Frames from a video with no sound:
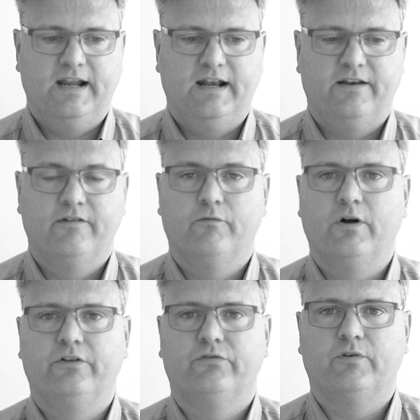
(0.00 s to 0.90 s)
It
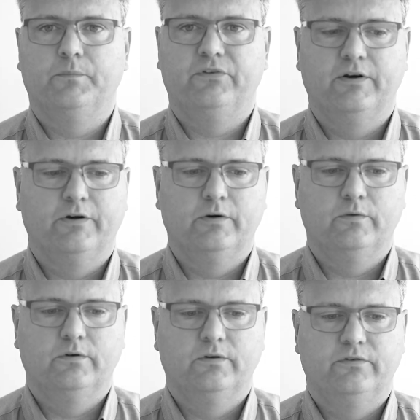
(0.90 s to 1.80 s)
runs from
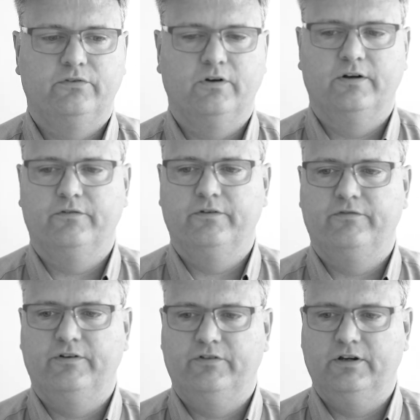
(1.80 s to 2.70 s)
0 to
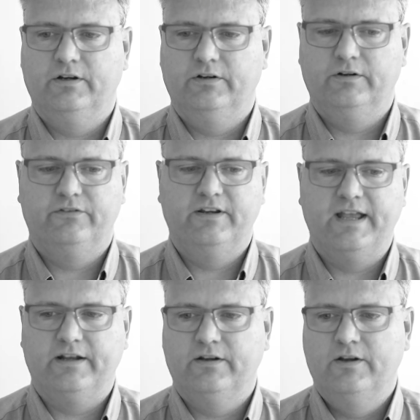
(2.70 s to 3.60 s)
150. You can see
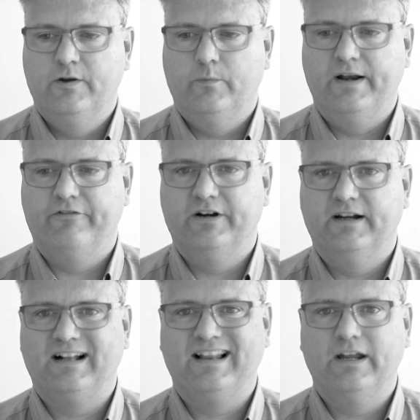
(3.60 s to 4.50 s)
that whenever
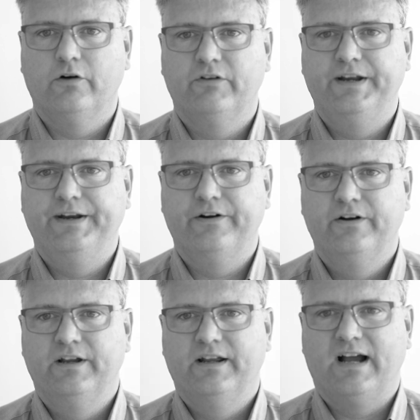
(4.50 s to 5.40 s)
I click over
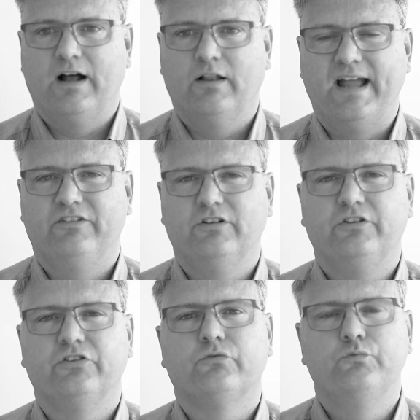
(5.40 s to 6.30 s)
here, I'll actually
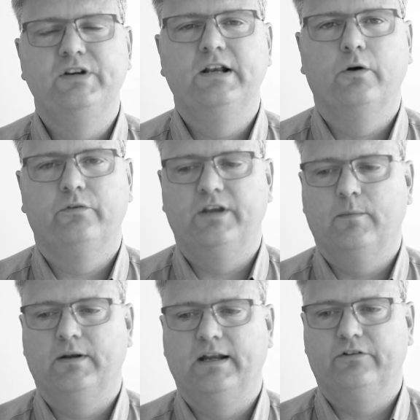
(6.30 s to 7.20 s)
just reload the
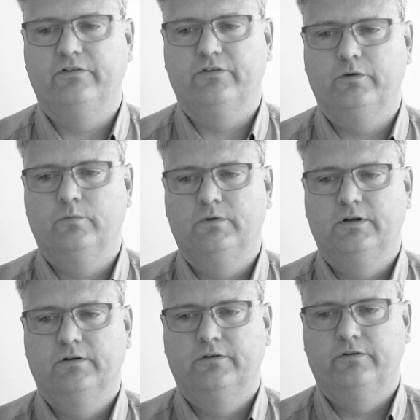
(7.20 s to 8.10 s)
application. So
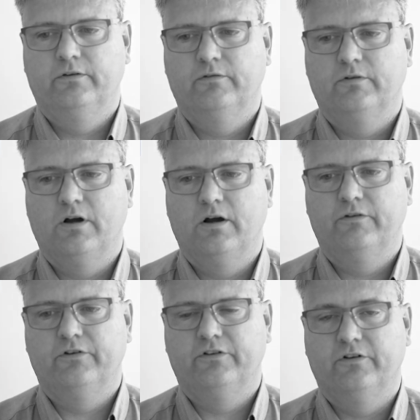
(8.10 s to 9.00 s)

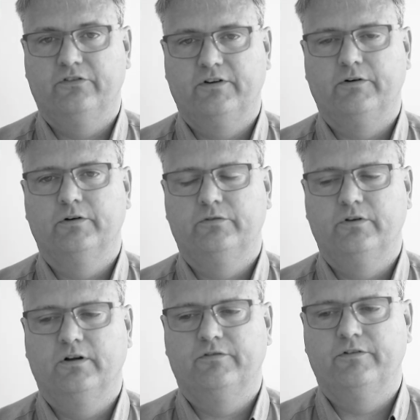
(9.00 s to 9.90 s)
0
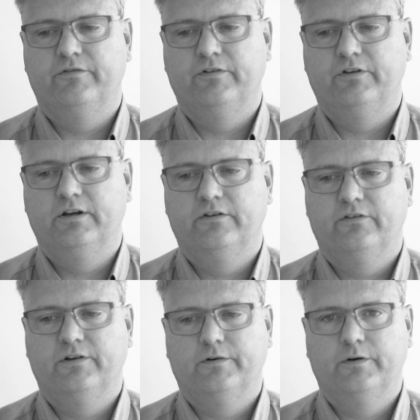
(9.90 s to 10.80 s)
to 150,
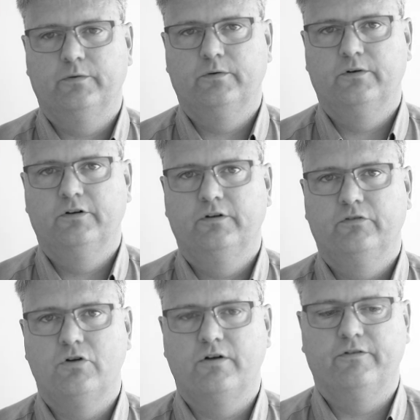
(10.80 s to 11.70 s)
0
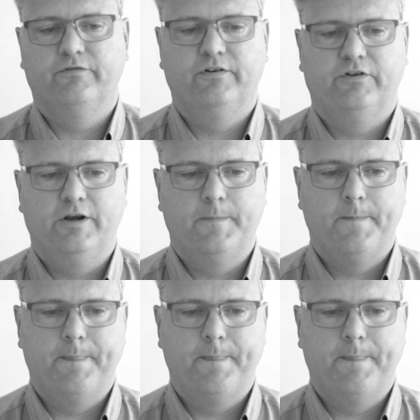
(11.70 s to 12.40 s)
to 150.